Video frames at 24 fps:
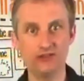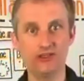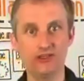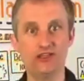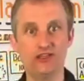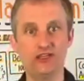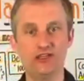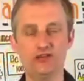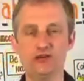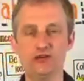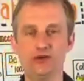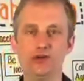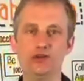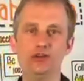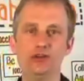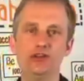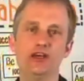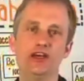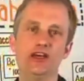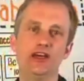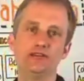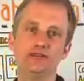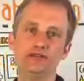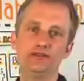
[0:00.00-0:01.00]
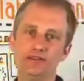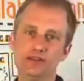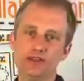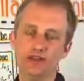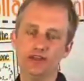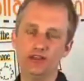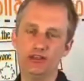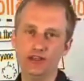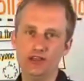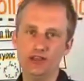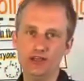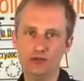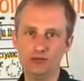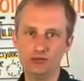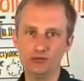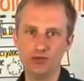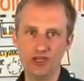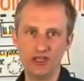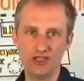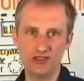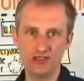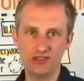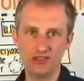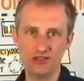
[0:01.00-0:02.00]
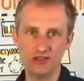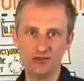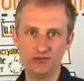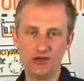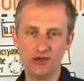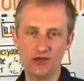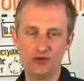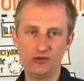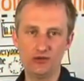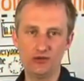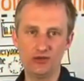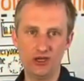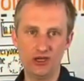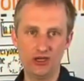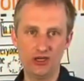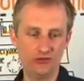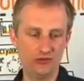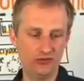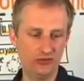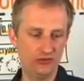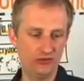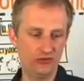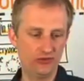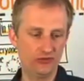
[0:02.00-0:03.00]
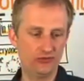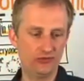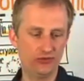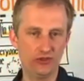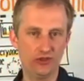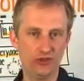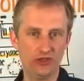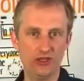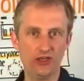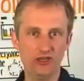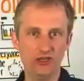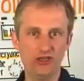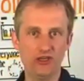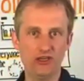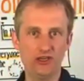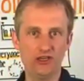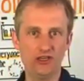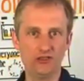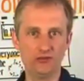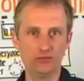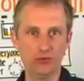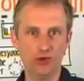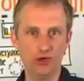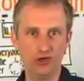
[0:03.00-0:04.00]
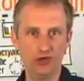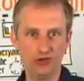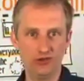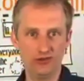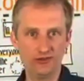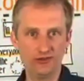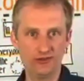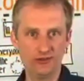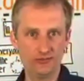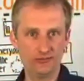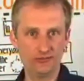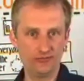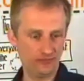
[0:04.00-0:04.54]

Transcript: And then you all have a rating of how useful it was.